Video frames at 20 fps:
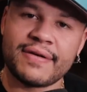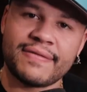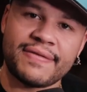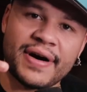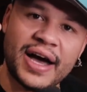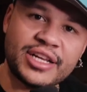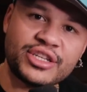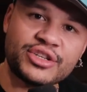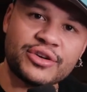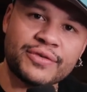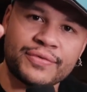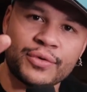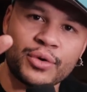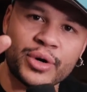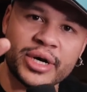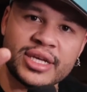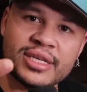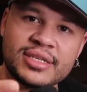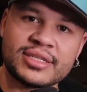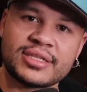Find your
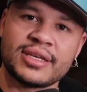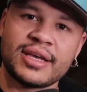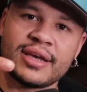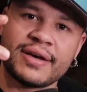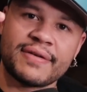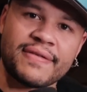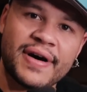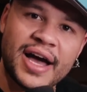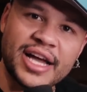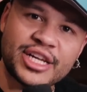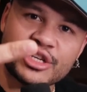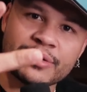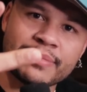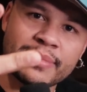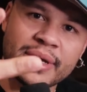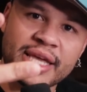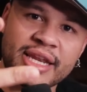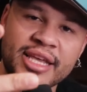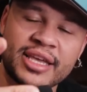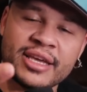voice. Find your
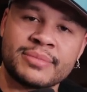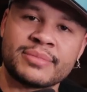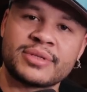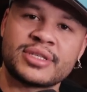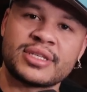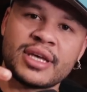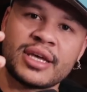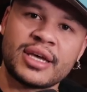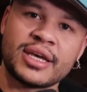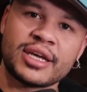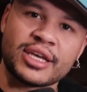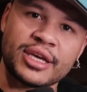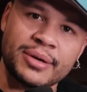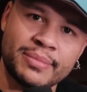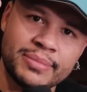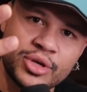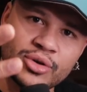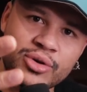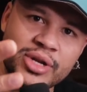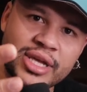mediums.
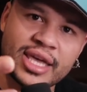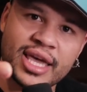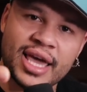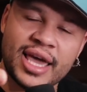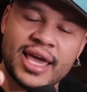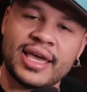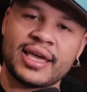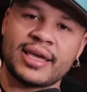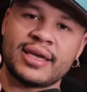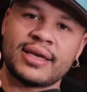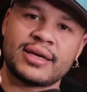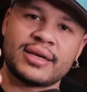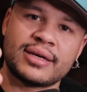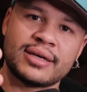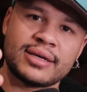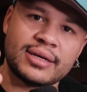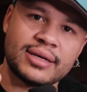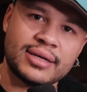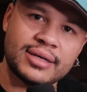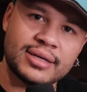Communicate
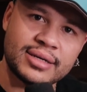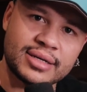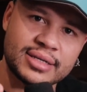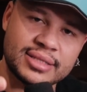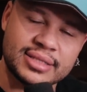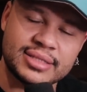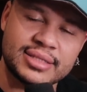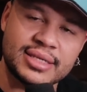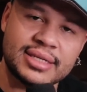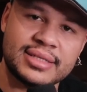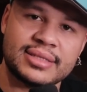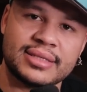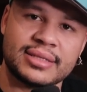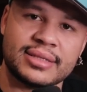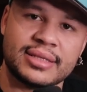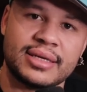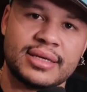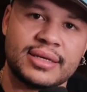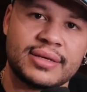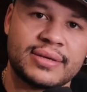
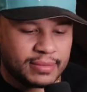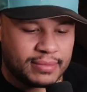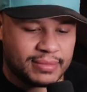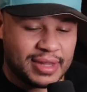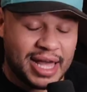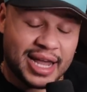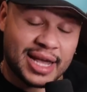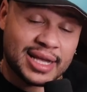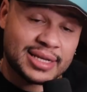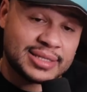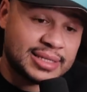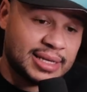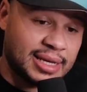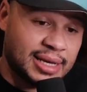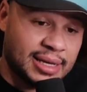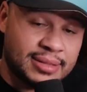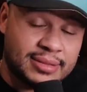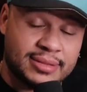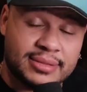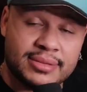consistently. Like I
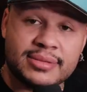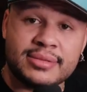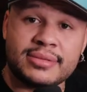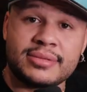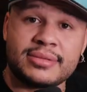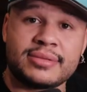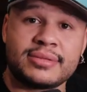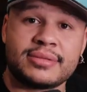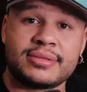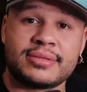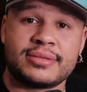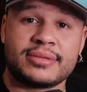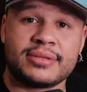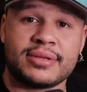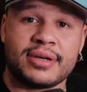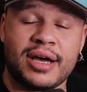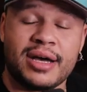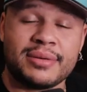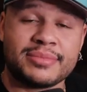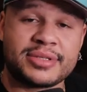said,
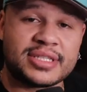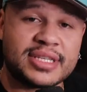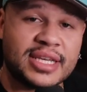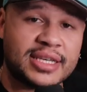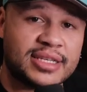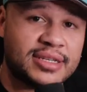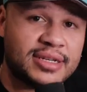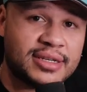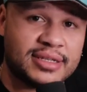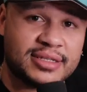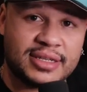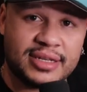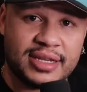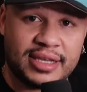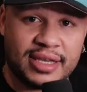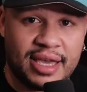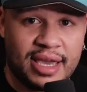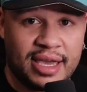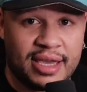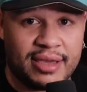I'm six years in the
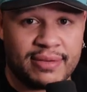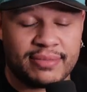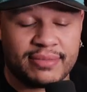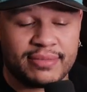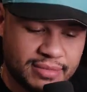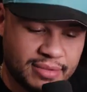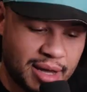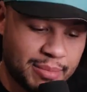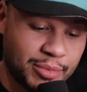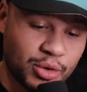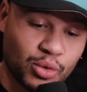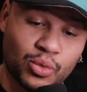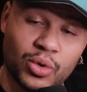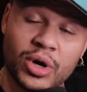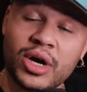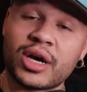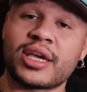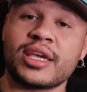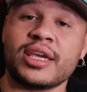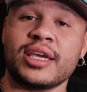game. I'm a
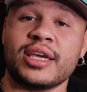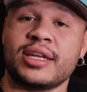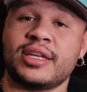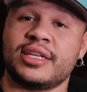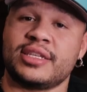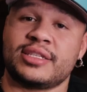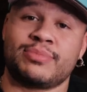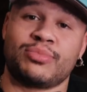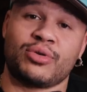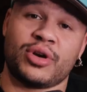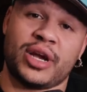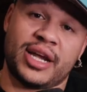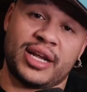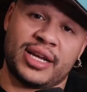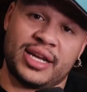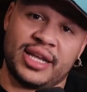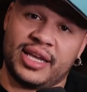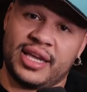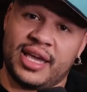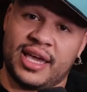rookie in this
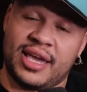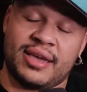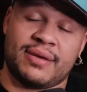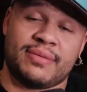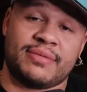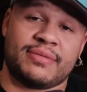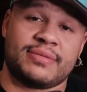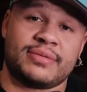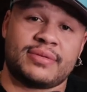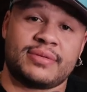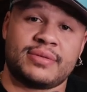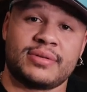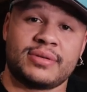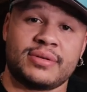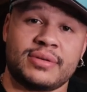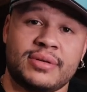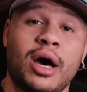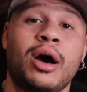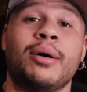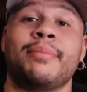branding game.
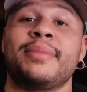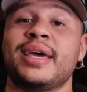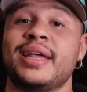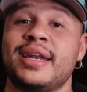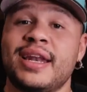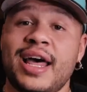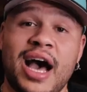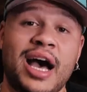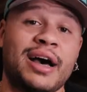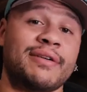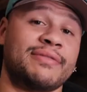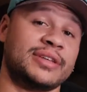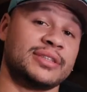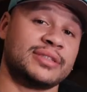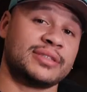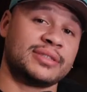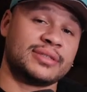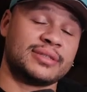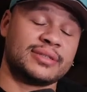Call me a novice.